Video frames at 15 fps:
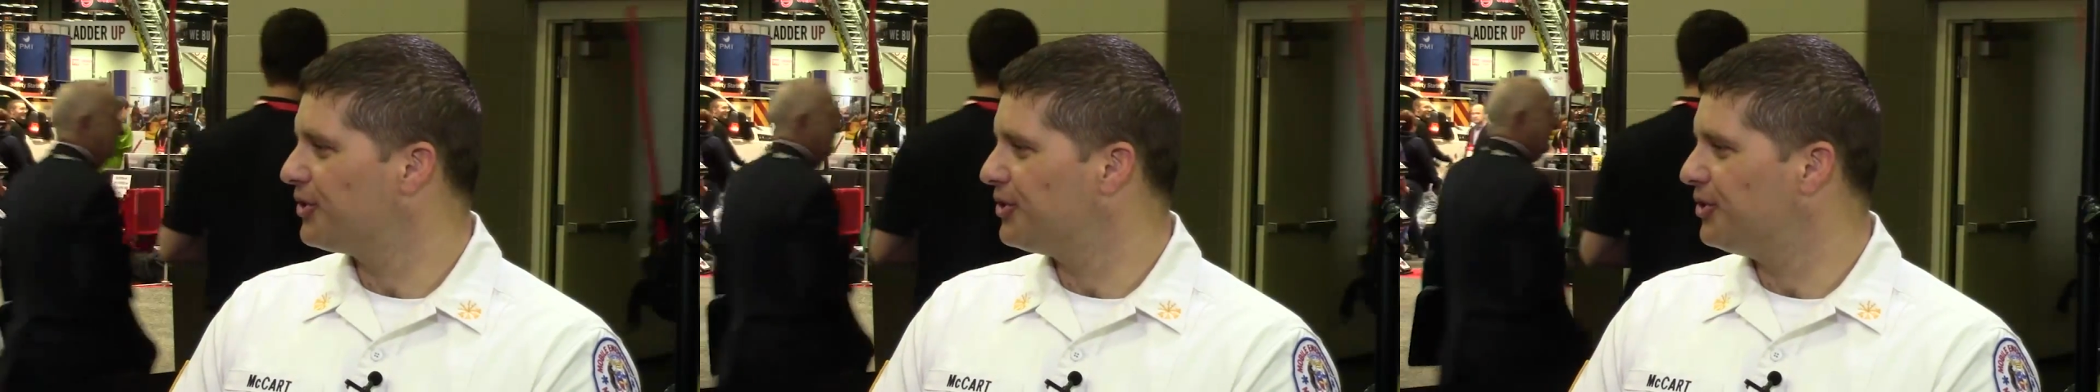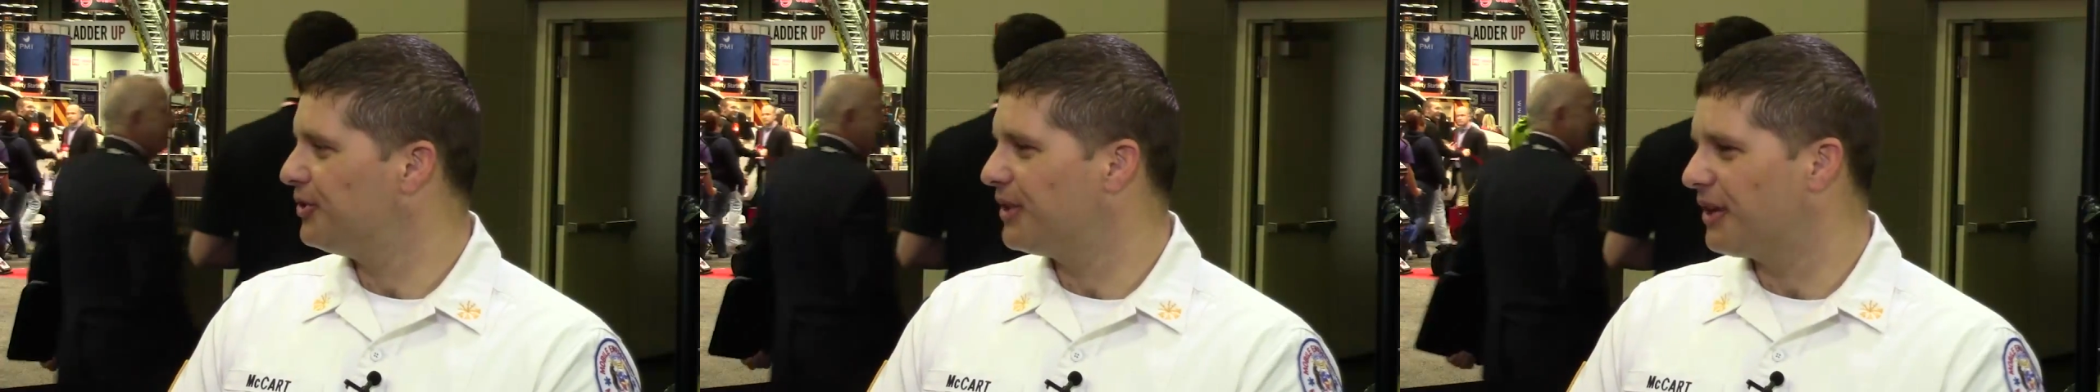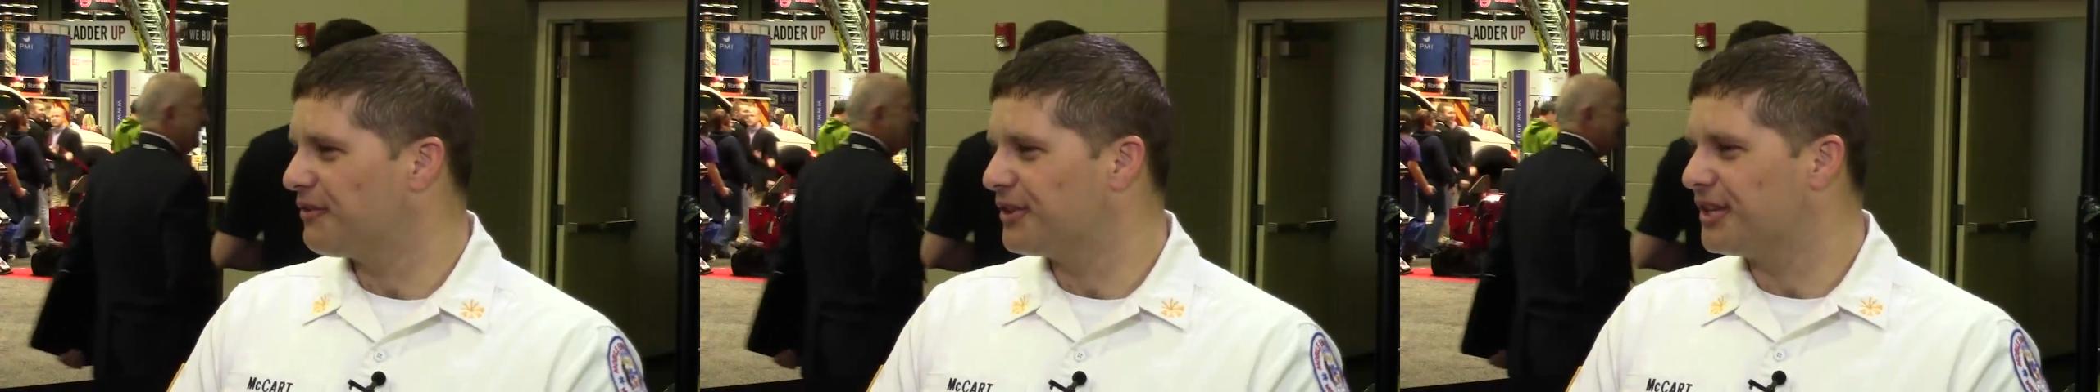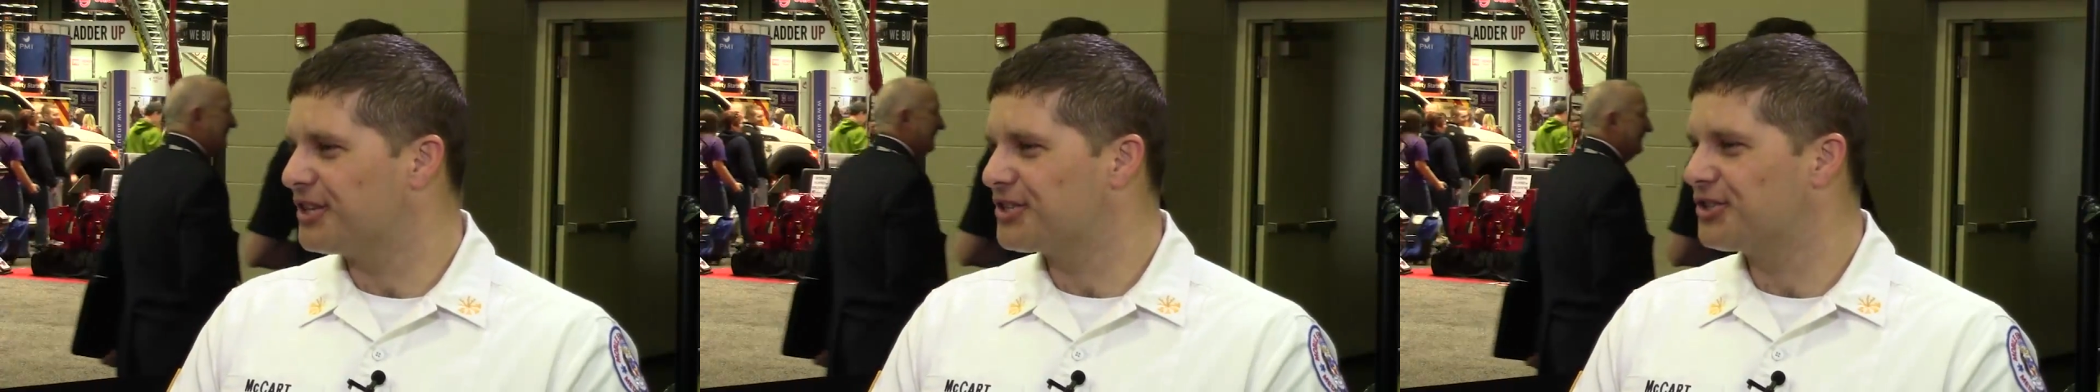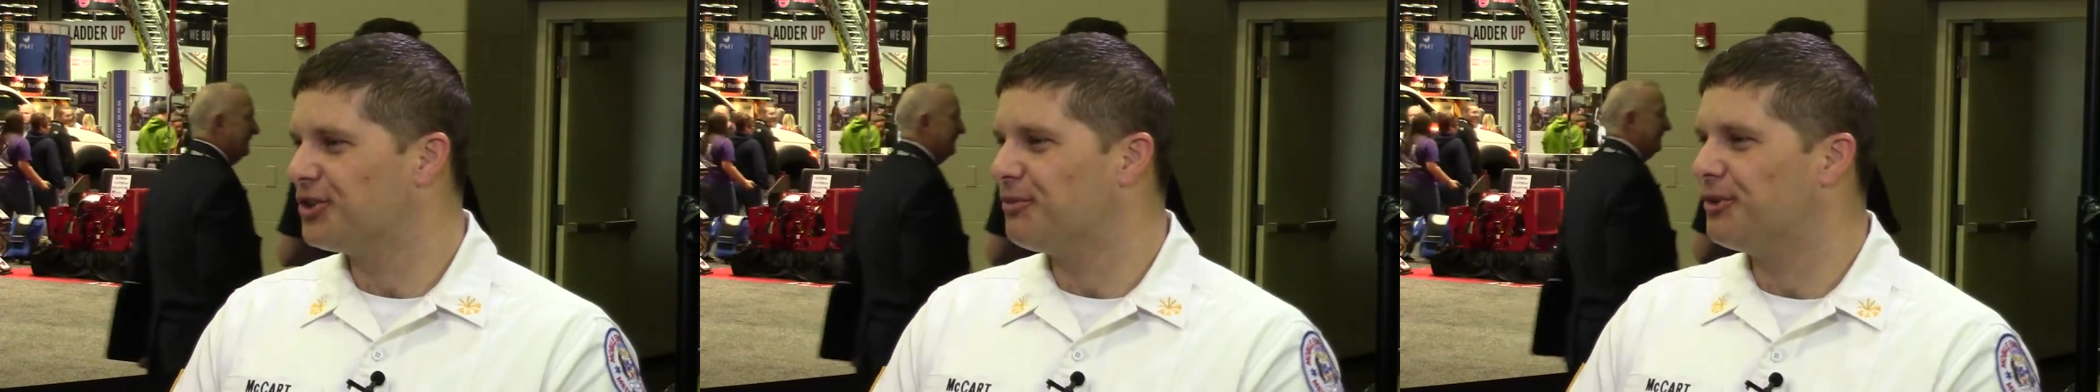to do and
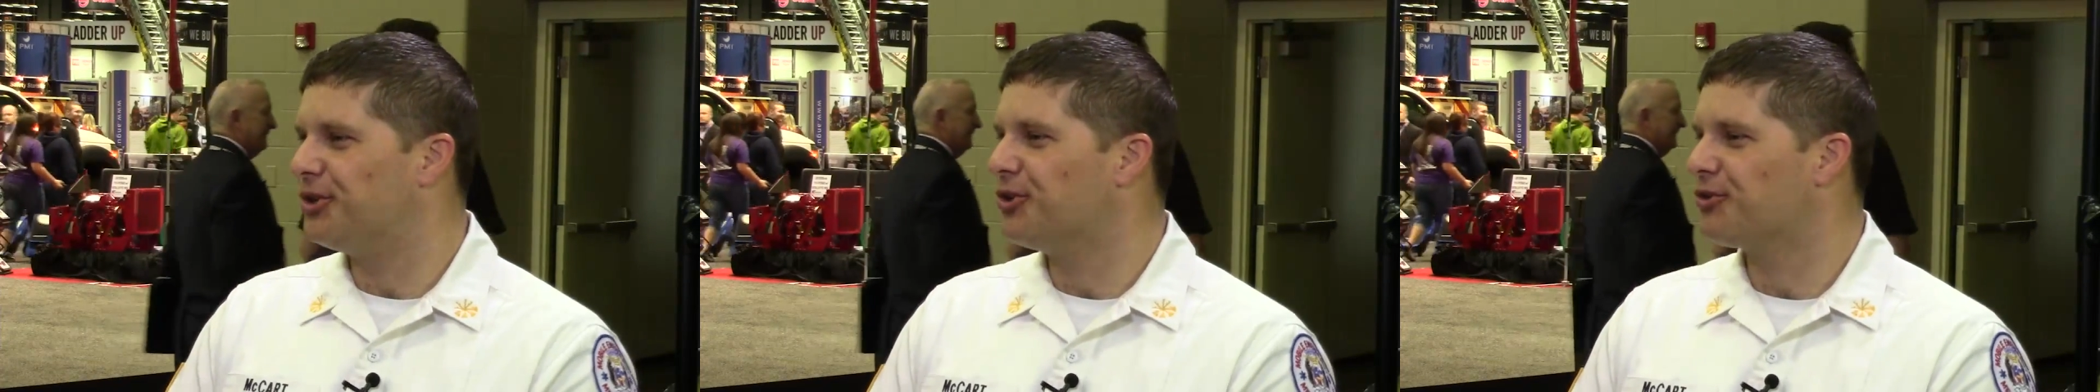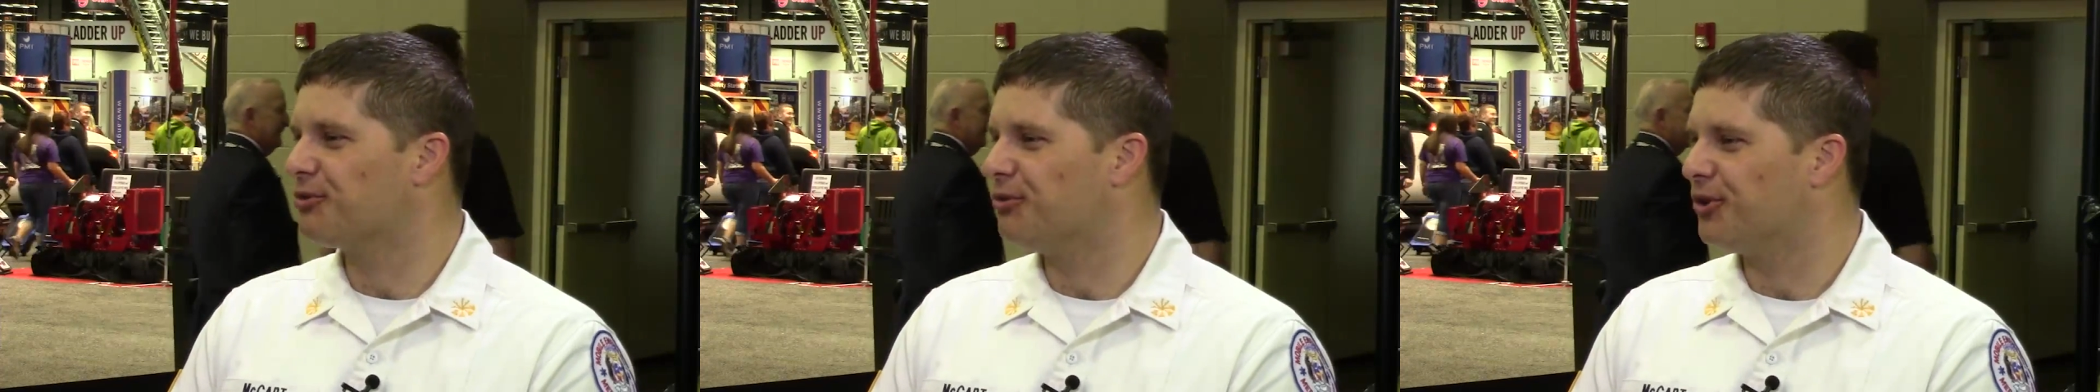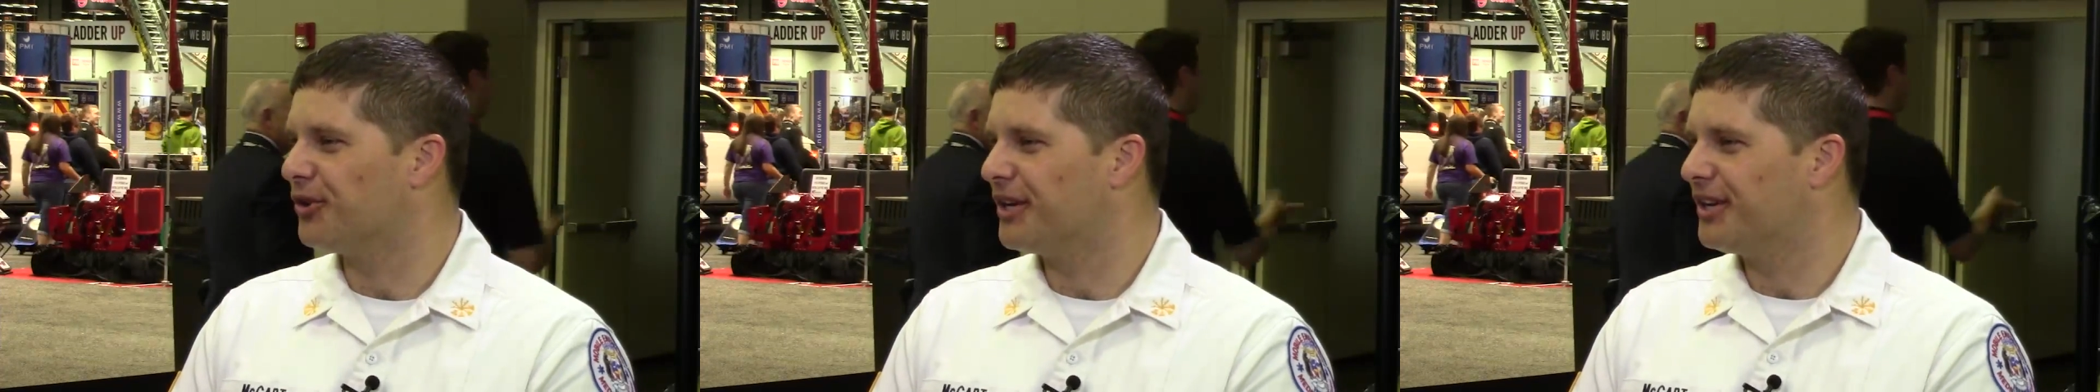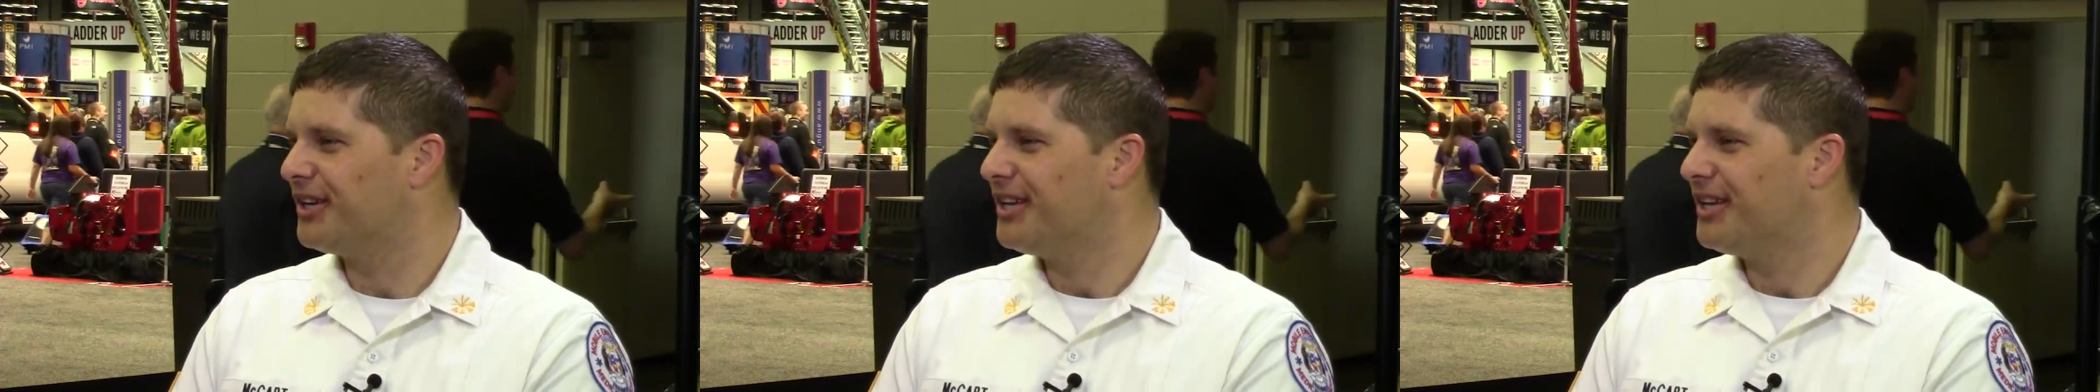everything's still maneuverable.